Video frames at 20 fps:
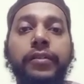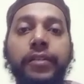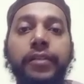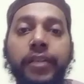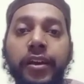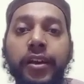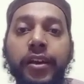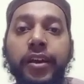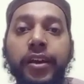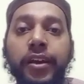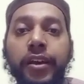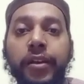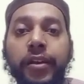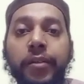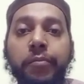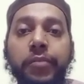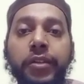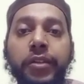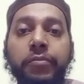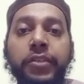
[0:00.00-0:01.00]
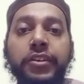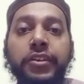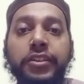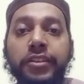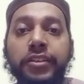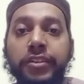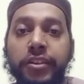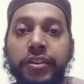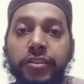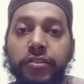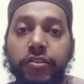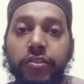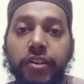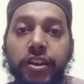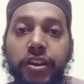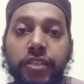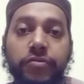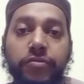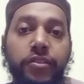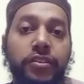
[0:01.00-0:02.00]
implement it in your life, and
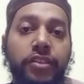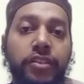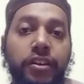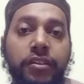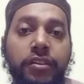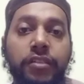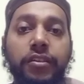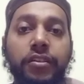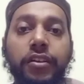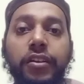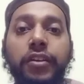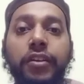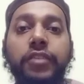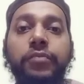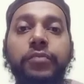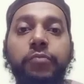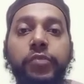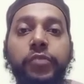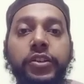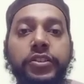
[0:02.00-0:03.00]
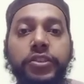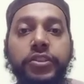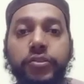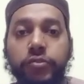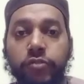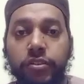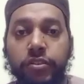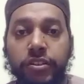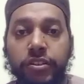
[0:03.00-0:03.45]
then preach it to others.